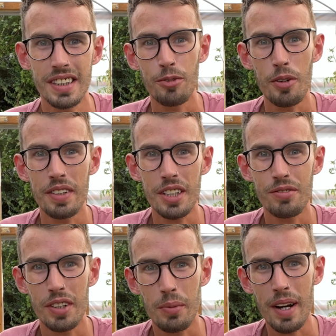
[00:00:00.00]
I thought if it does
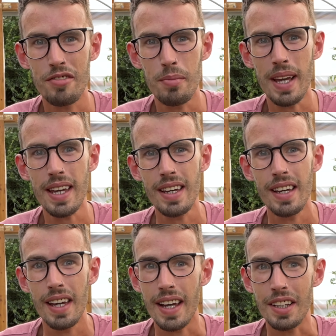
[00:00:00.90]
really well for me,
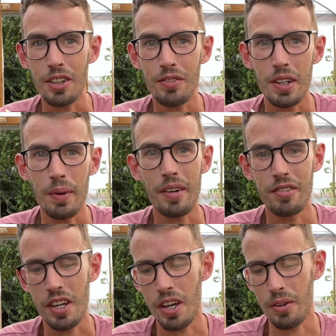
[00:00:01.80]
it can do really well for
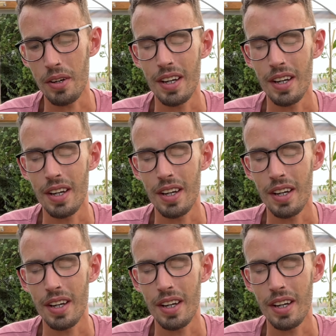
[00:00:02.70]
you.